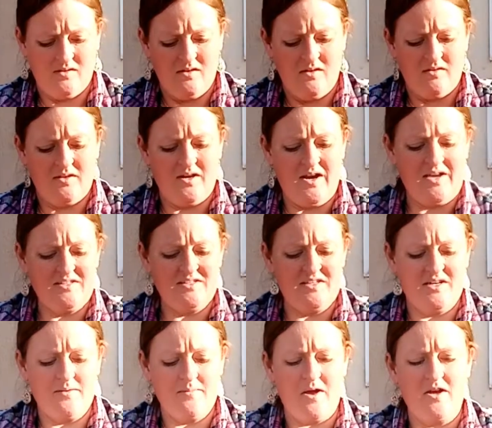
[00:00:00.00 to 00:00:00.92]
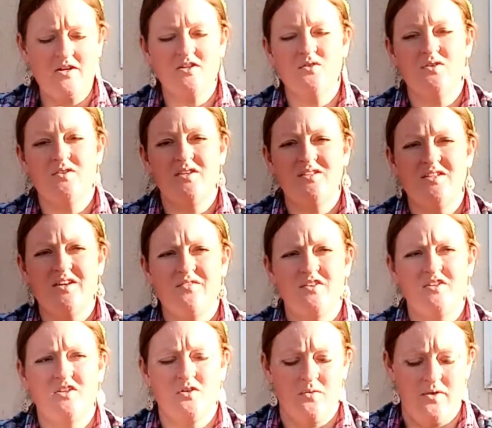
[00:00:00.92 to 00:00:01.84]
The nice thing about doing this every
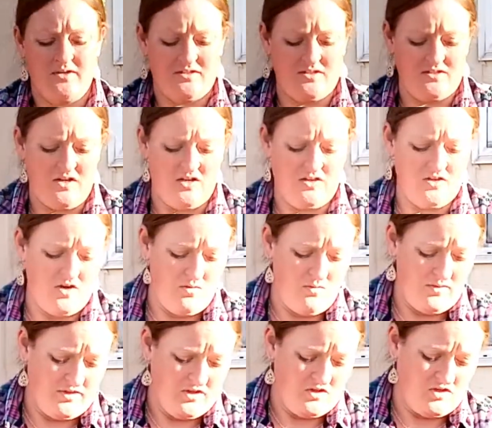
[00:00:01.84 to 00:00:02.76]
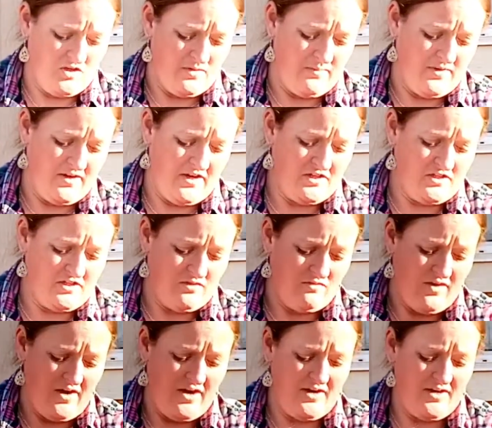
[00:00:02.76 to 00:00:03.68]
2 weeks is I'll know what the germination
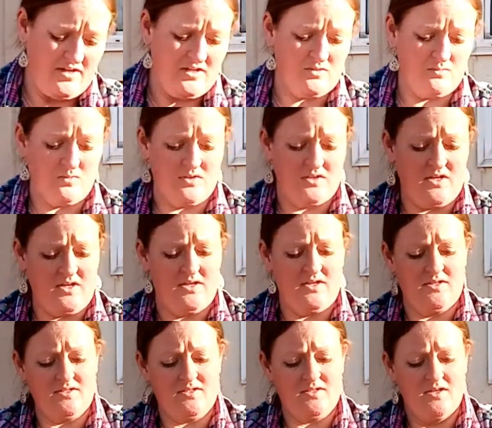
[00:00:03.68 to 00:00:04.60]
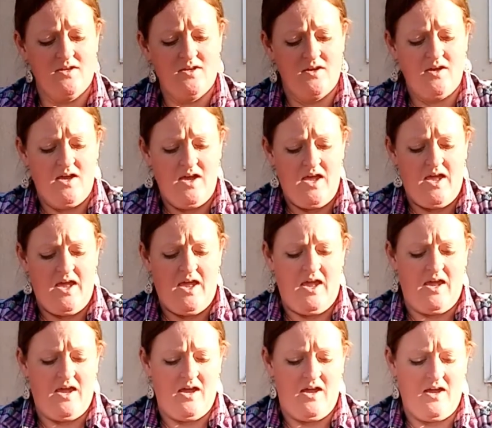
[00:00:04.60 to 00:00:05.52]
rate is with these,
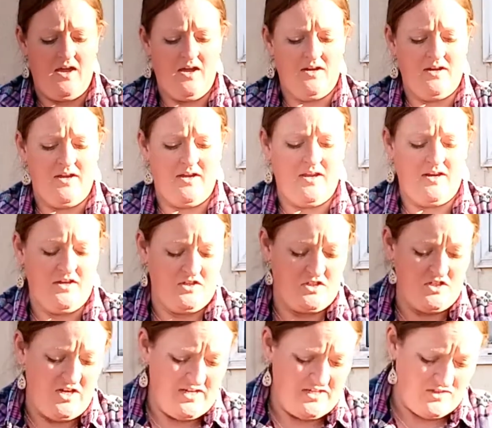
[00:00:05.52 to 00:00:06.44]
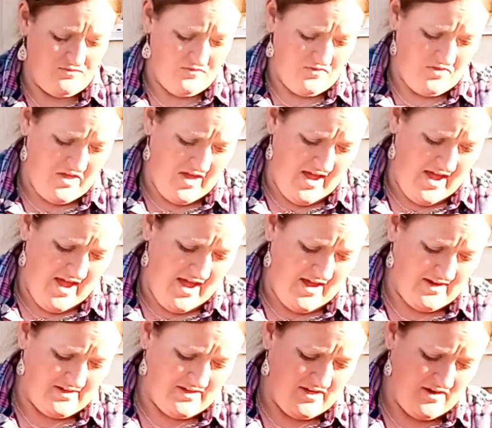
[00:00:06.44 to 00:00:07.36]
and I can adjust for
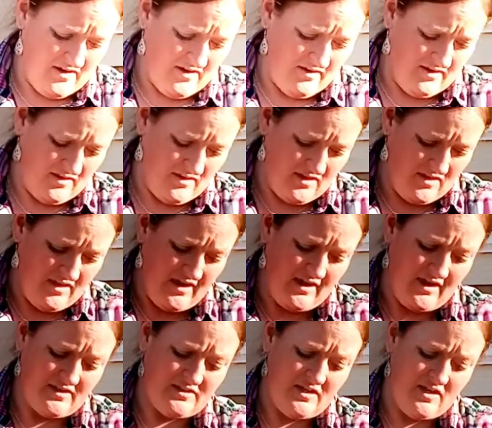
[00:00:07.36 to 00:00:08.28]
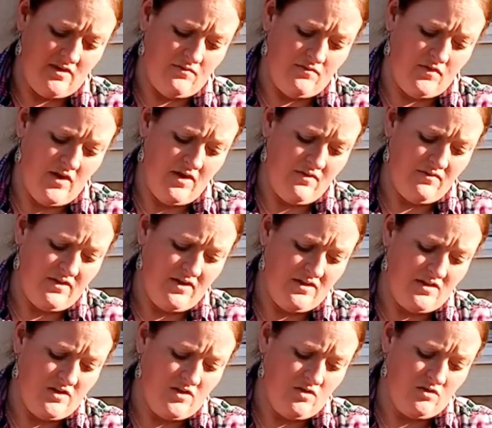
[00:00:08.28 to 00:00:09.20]
that. And then, like I said, if you have any
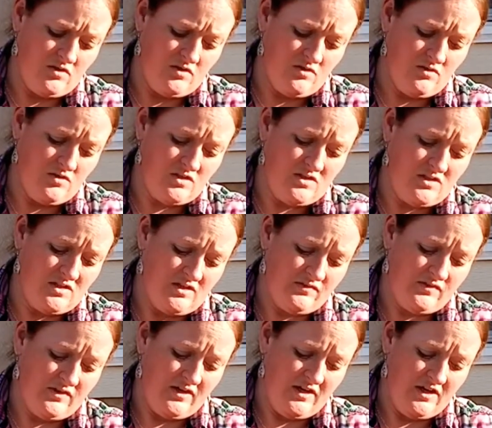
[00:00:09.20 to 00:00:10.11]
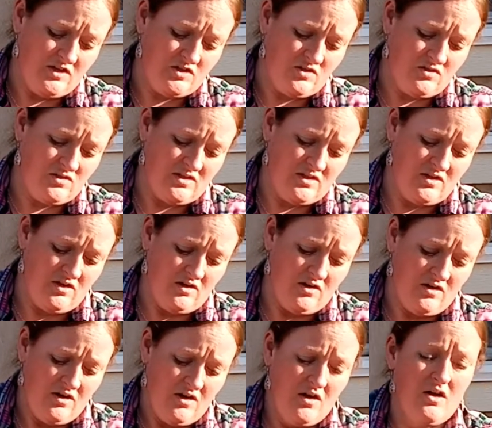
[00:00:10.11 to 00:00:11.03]
that you lose to different issues in
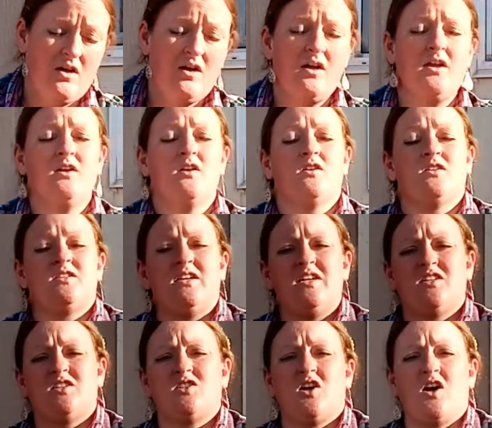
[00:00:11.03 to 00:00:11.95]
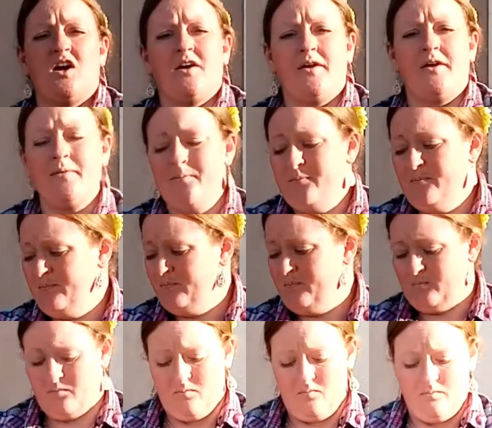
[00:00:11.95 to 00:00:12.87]
your seed starting,
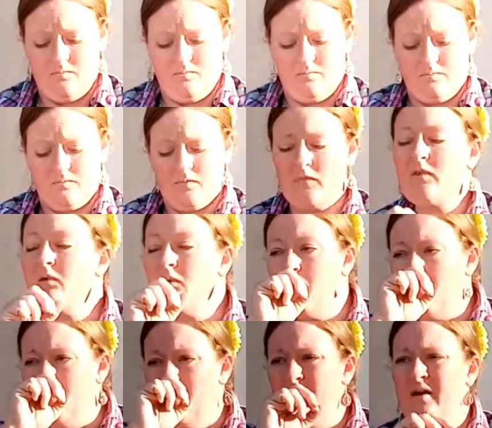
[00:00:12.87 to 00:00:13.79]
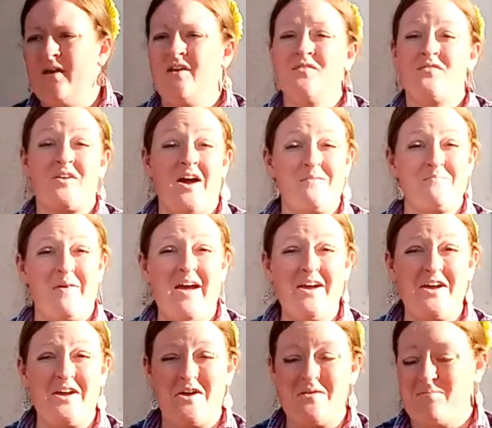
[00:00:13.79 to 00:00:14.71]
you've got
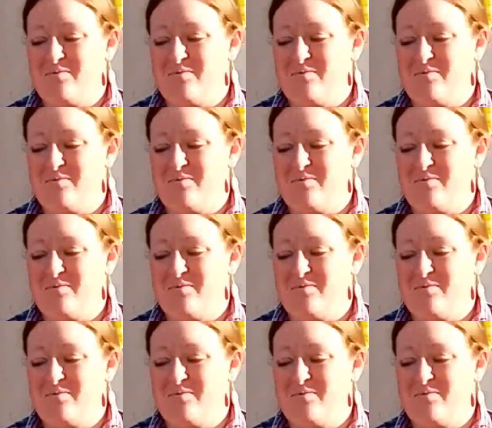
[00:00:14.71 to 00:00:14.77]
backup.